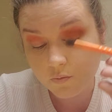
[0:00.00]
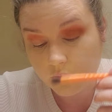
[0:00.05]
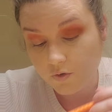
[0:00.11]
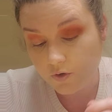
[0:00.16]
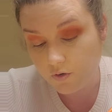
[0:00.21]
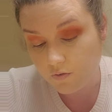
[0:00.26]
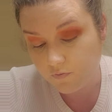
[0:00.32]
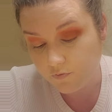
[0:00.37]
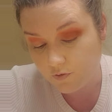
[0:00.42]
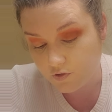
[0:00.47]

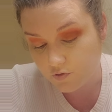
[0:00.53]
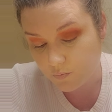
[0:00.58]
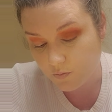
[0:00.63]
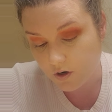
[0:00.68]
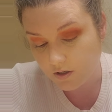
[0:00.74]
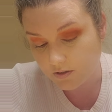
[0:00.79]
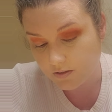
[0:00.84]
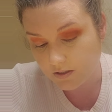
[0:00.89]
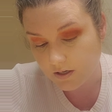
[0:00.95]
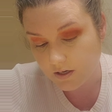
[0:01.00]
you first
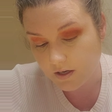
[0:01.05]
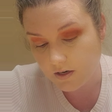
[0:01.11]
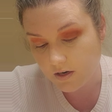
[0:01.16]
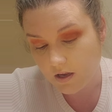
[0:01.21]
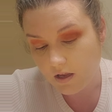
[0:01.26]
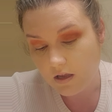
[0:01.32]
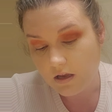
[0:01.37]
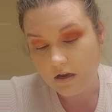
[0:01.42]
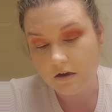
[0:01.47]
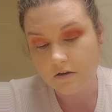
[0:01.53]
walked in,
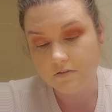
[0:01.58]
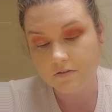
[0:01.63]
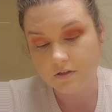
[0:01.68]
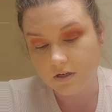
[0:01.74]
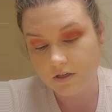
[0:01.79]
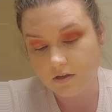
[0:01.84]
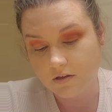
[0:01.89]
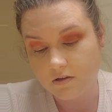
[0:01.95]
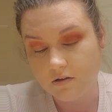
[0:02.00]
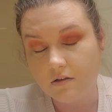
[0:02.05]
I was
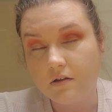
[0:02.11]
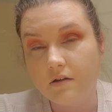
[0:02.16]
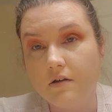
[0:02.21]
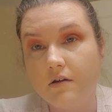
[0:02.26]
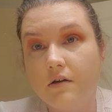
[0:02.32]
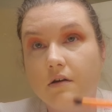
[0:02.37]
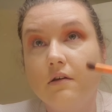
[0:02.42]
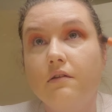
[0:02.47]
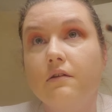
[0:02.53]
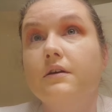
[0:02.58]
like,
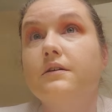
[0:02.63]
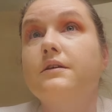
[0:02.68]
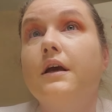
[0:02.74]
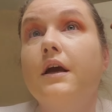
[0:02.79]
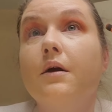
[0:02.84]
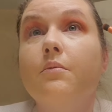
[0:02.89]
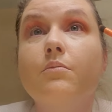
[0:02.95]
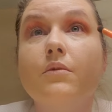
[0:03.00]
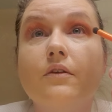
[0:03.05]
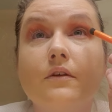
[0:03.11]
this
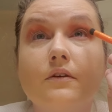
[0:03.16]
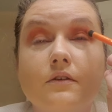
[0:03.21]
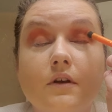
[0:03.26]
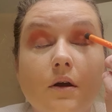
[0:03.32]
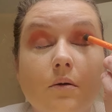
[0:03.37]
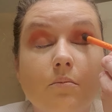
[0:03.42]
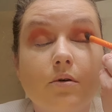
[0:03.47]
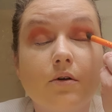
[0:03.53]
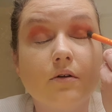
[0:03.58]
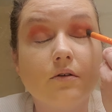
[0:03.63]
can't be the
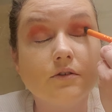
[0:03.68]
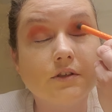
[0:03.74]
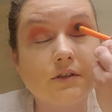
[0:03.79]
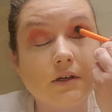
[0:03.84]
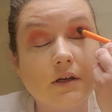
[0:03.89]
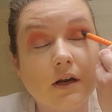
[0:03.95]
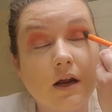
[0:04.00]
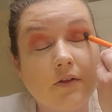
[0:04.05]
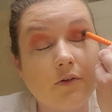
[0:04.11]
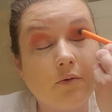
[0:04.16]
same
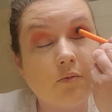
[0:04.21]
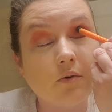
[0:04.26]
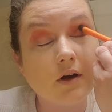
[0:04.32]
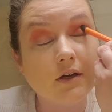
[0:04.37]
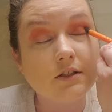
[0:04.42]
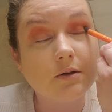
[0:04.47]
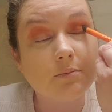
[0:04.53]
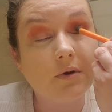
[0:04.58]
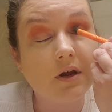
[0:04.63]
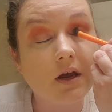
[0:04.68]
person on the
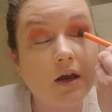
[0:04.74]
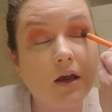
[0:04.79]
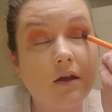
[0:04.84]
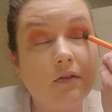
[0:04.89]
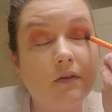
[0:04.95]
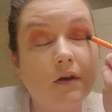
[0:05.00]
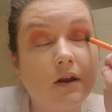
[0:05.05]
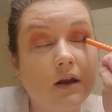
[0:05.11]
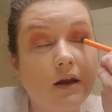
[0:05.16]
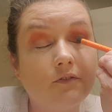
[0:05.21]
resume.
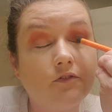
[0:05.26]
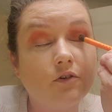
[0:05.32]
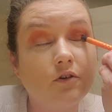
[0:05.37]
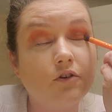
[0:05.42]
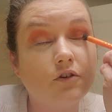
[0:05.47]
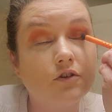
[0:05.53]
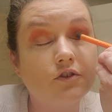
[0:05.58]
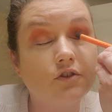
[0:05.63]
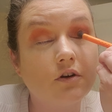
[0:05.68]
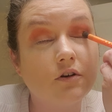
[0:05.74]
And then after
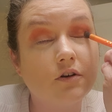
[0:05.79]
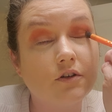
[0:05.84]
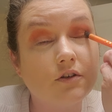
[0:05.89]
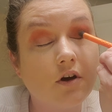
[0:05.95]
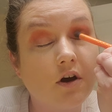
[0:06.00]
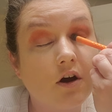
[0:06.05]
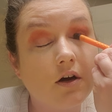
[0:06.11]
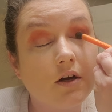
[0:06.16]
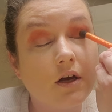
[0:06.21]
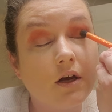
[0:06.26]
you started
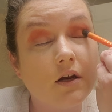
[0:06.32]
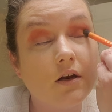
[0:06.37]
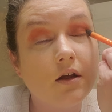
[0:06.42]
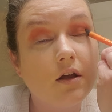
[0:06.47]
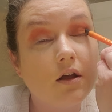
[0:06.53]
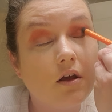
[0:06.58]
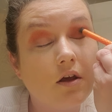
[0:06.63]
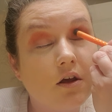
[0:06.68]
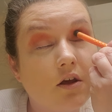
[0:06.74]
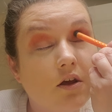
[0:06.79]
talking,
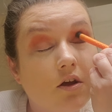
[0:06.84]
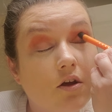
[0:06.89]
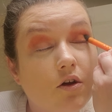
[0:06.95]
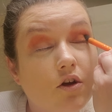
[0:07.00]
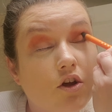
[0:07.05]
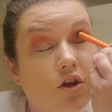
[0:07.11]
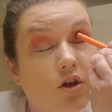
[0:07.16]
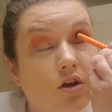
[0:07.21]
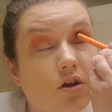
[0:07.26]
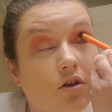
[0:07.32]

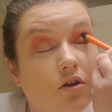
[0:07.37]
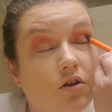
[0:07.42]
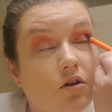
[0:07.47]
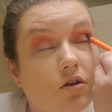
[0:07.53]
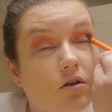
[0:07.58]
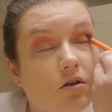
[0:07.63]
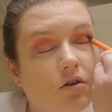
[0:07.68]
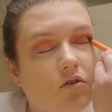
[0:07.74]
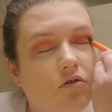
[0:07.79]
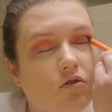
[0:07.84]

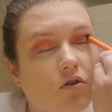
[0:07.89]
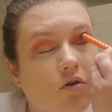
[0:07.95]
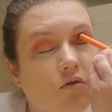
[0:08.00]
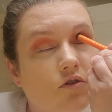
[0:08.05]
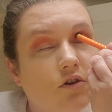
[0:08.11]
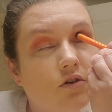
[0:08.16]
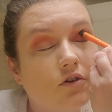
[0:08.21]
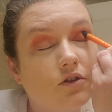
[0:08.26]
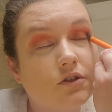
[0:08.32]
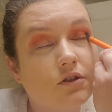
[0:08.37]
you know
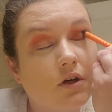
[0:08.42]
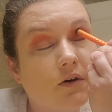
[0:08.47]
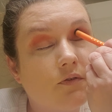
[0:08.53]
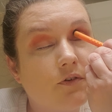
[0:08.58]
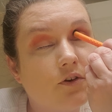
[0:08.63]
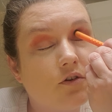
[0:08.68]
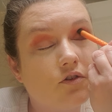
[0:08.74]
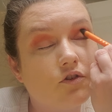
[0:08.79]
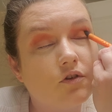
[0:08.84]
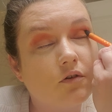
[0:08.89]
your stuff
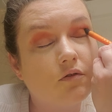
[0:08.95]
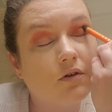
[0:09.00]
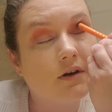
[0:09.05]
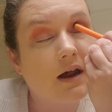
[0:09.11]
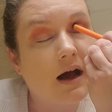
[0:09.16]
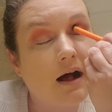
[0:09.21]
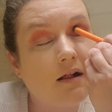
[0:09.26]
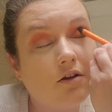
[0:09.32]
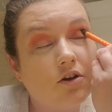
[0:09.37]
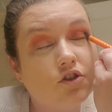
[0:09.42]
and you're so
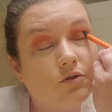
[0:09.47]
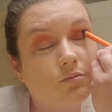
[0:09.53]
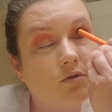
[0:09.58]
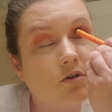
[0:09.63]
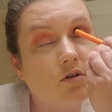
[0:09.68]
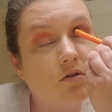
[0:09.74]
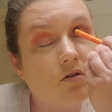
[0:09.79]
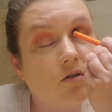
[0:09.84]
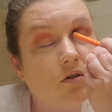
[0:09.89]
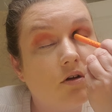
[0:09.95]

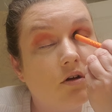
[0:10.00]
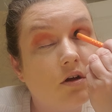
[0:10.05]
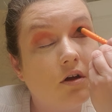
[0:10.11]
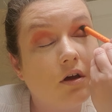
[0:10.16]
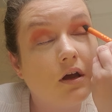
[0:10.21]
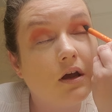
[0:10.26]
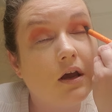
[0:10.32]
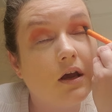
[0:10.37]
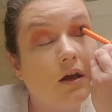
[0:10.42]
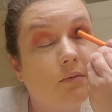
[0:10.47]
knowledgeable,
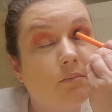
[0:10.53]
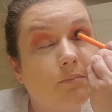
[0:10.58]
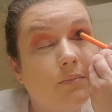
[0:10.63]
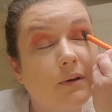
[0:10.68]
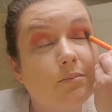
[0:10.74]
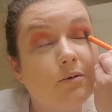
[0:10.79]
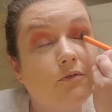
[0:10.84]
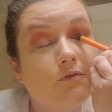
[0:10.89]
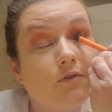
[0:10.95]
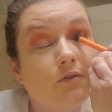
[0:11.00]
and
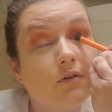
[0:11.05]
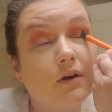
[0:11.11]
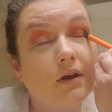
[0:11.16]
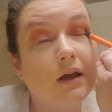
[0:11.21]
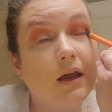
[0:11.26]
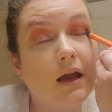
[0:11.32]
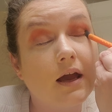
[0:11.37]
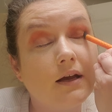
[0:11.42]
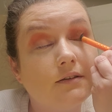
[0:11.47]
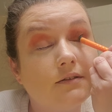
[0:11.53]
people
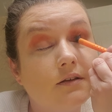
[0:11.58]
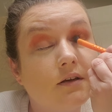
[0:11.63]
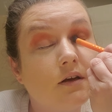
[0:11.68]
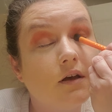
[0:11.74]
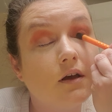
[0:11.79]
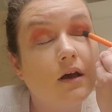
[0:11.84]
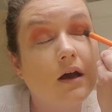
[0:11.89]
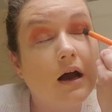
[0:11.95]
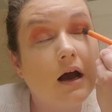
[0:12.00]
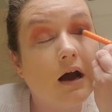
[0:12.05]
forget
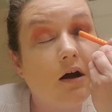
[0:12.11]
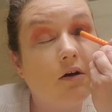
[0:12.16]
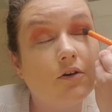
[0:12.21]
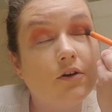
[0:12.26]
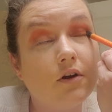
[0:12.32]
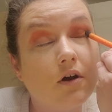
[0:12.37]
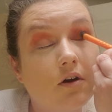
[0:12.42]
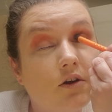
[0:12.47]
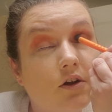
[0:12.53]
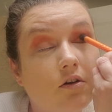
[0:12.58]
how
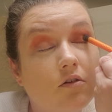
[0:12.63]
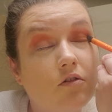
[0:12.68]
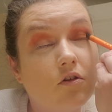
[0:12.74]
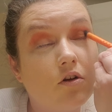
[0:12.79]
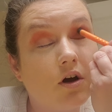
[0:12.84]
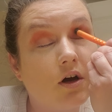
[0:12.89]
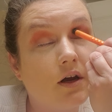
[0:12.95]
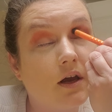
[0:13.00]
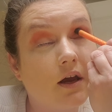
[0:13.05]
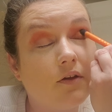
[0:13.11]
young you
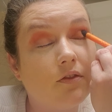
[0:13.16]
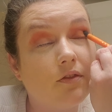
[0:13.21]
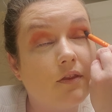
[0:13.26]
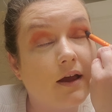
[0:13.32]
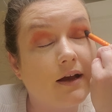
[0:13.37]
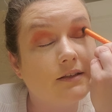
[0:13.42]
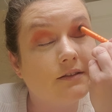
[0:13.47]
look. And